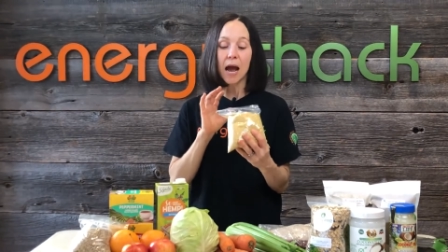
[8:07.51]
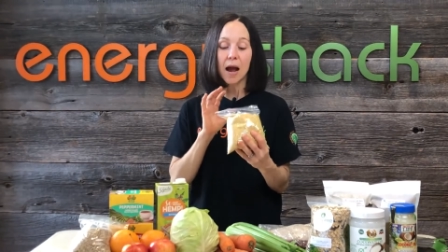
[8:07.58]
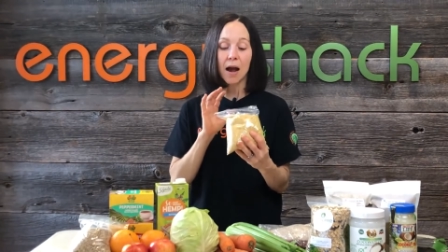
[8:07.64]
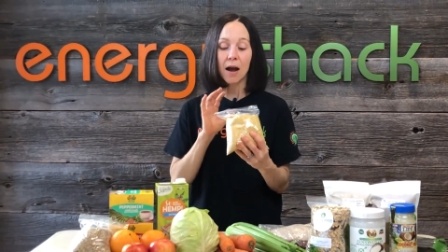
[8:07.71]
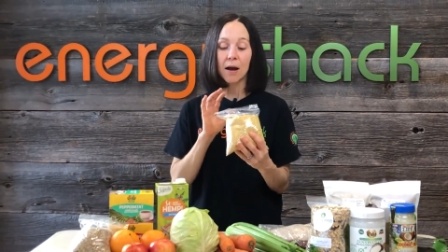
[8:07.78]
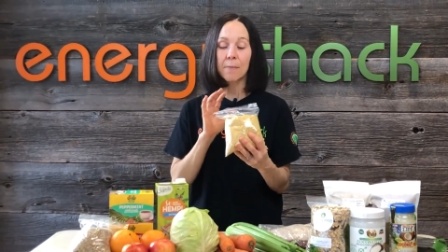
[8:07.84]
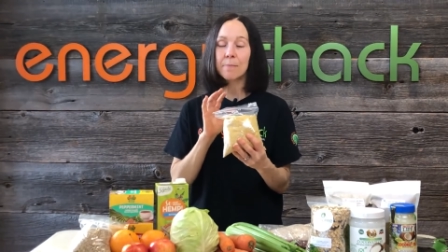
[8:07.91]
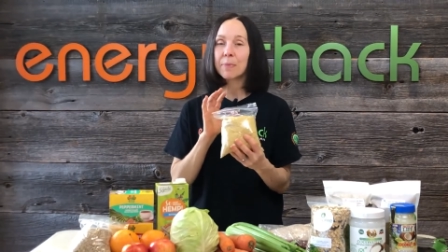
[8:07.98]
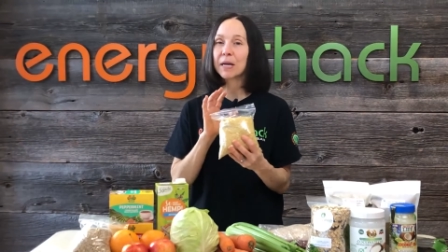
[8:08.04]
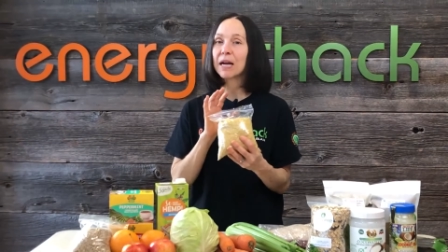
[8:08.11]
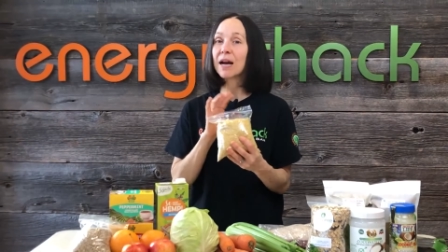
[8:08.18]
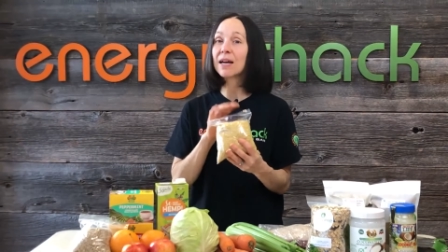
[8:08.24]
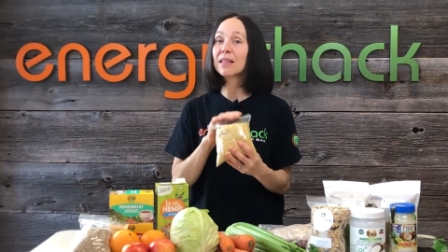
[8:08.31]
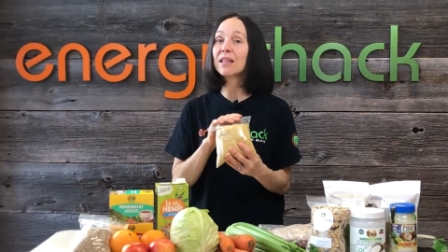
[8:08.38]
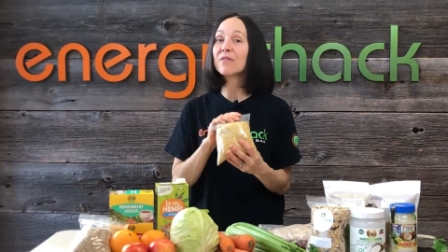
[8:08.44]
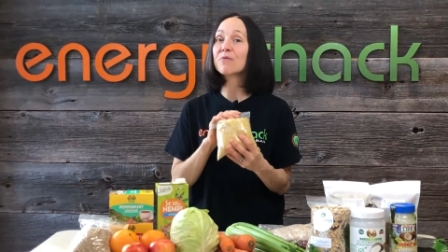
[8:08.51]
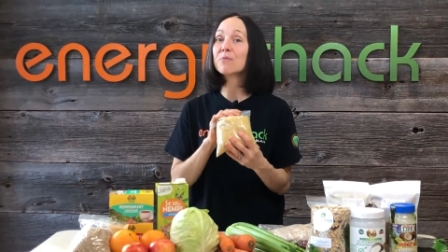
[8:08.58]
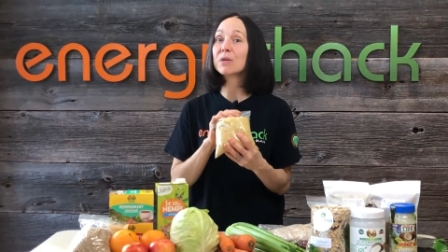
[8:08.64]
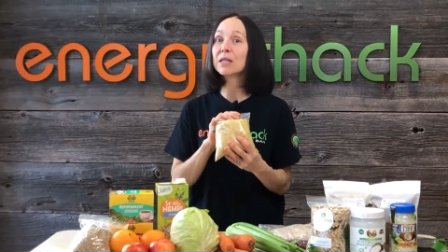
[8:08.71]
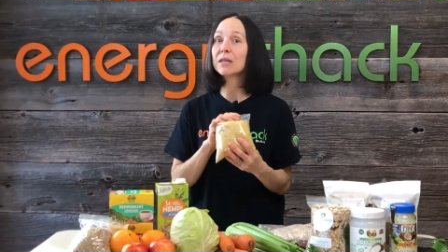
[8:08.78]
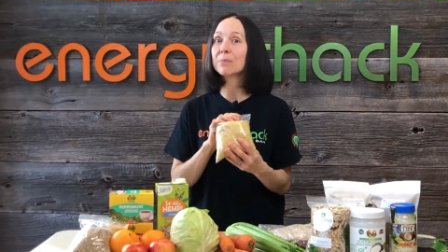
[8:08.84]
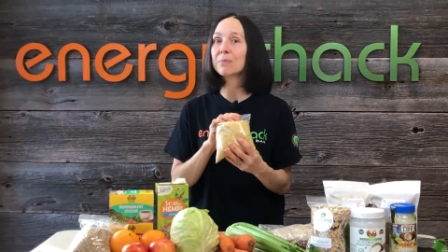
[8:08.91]
But I love
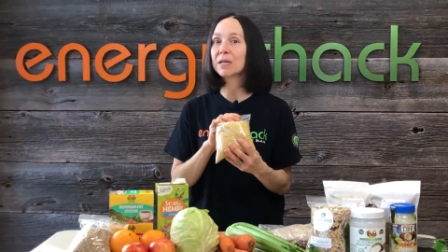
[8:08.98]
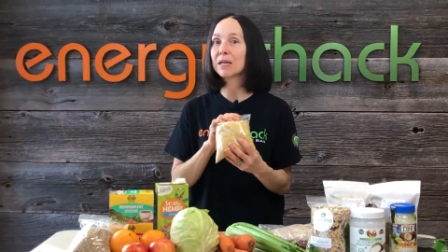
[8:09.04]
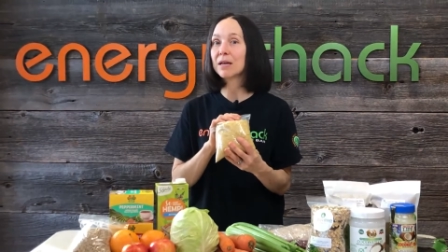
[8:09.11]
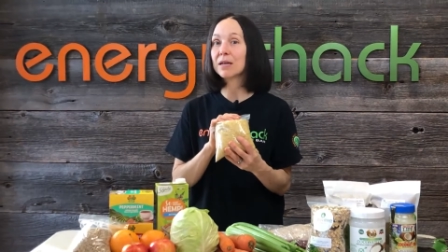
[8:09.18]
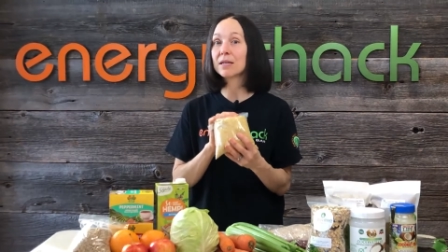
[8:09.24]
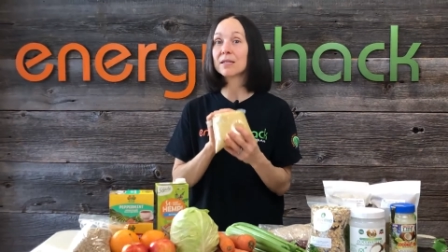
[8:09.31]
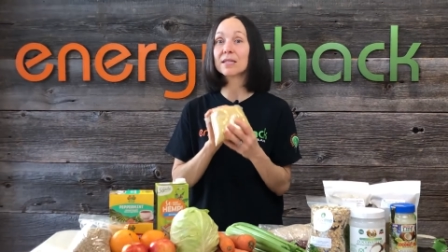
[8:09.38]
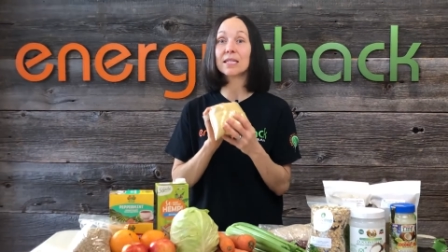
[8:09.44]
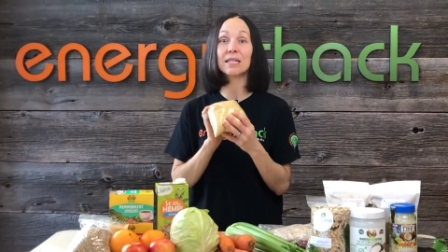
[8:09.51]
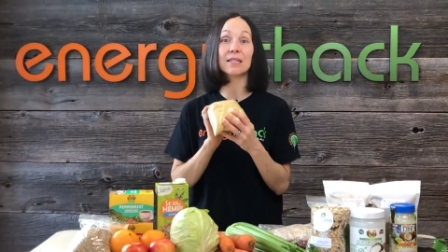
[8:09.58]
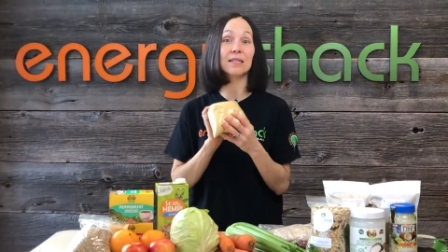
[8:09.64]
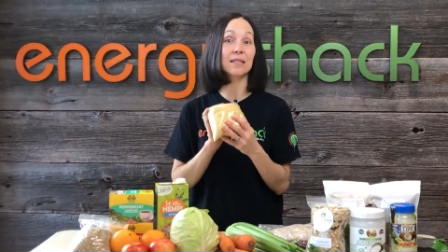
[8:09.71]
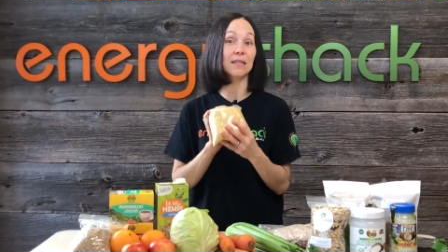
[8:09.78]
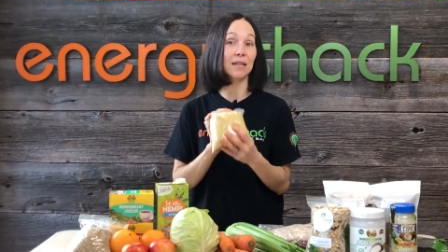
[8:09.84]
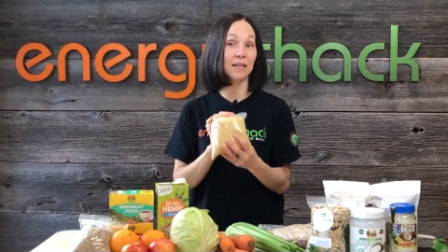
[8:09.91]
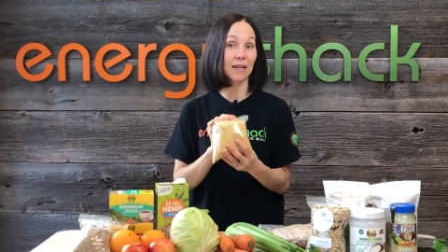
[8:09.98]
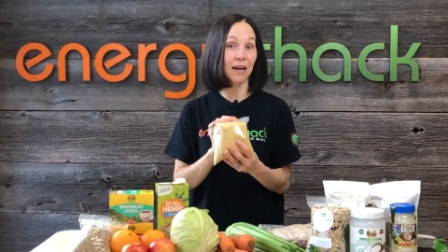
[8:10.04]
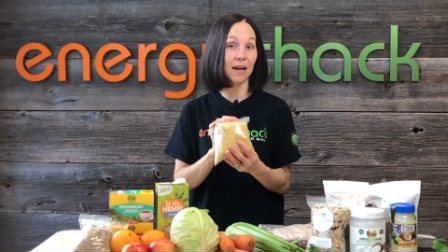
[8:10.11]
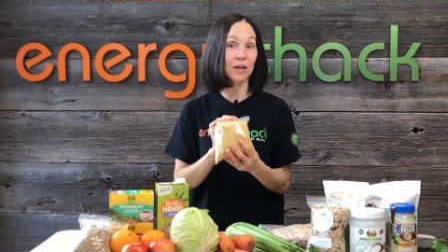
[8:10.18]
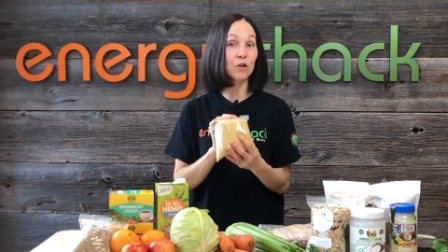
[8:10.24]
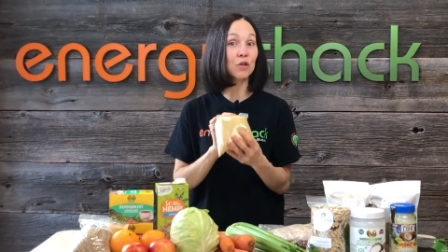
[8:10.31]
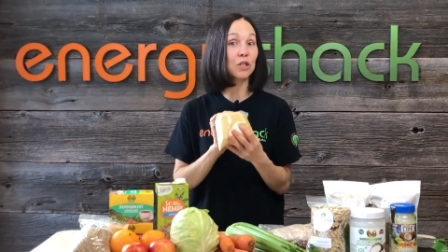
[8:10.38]
millet because it's,
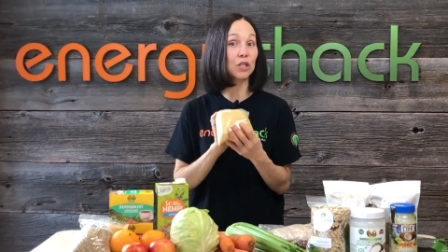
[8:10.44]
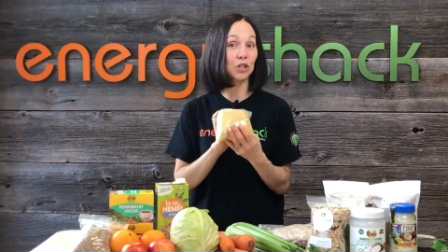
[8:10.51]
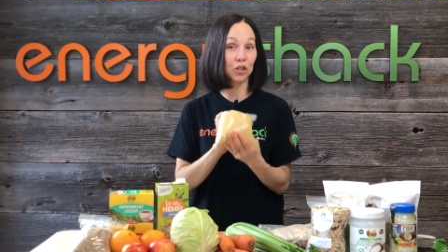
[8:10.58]
again,